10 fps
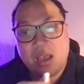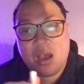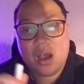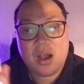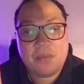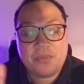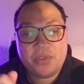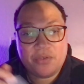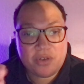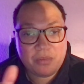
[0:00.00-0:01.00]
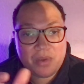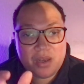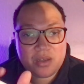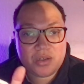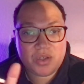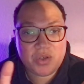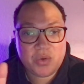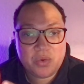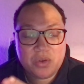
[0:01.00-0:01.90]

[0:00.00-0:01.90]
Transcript: they've committed to you.